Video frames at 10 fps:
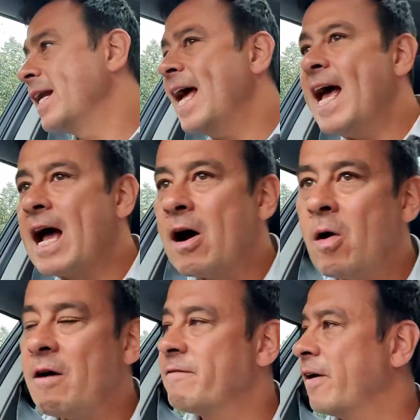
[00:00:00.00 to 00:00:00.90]

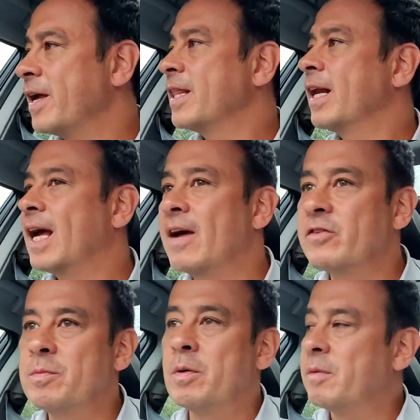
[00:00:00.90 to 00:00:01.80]
Now I find that I
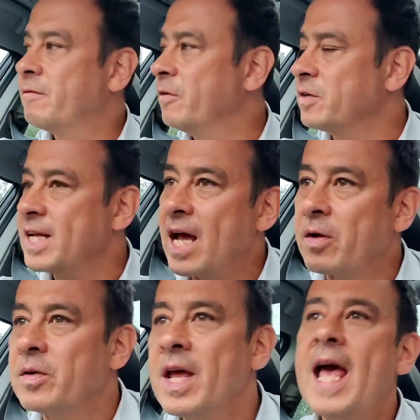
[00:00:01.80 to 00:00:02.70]
have to put my foot
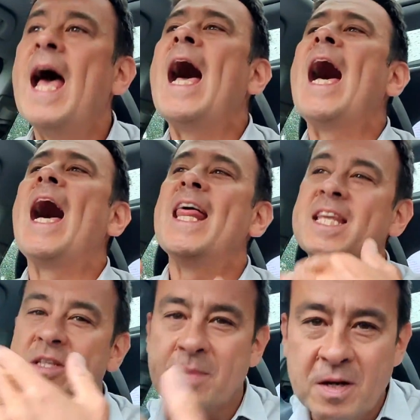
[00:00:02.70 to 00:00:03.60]
down,
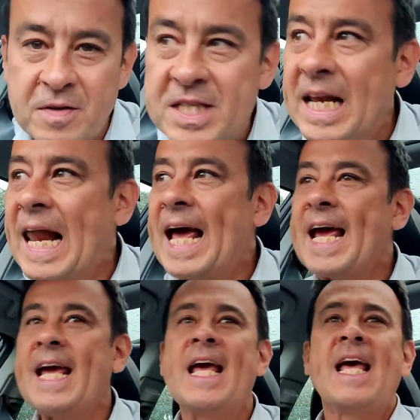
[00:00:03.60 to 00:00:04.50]
there's a bit of a
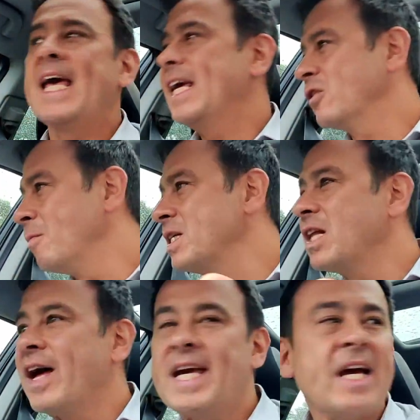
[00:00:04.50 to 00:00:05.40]
delay. It's
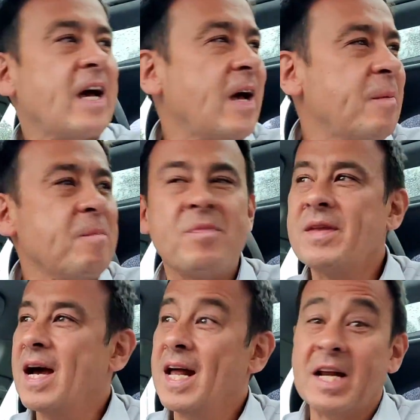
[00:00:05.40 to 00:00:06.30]
almost like, and
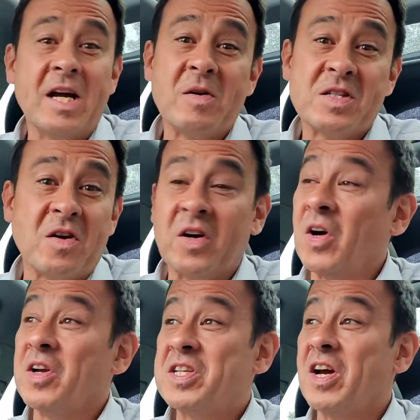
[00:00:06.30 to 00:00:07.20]
I know it's not
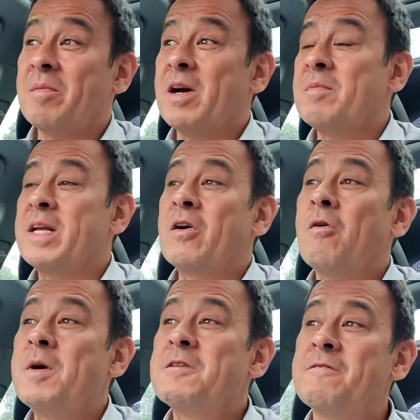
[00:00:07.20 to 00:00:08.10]
got a turbo, but it
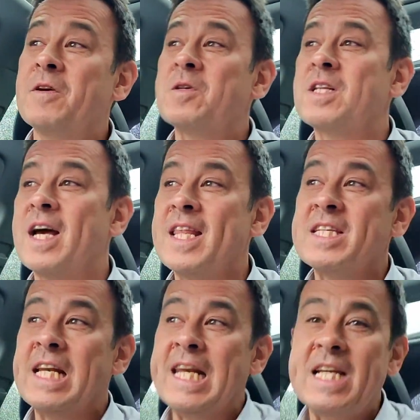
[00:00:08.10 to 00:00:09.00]
almost feels like
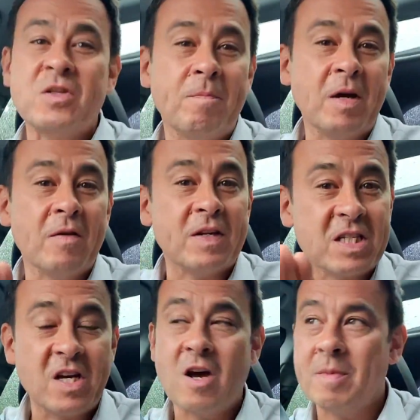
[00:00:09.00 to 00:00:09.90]
there's a little bit of a
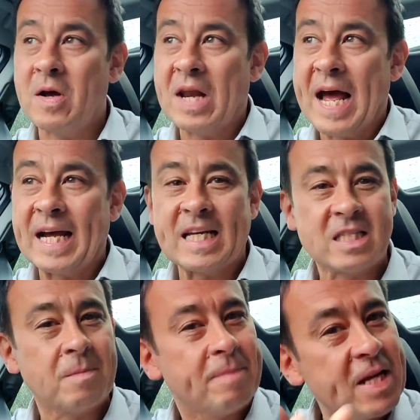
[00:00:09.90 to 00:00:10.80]
turbo lag.
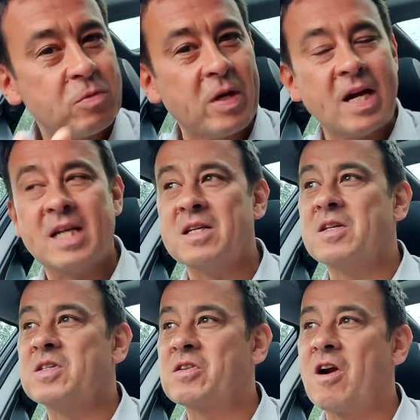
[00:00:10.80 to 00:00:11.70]
It's the best way I can
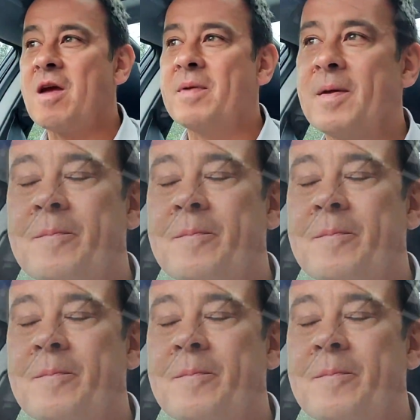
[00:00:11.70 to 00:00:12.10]
describe it.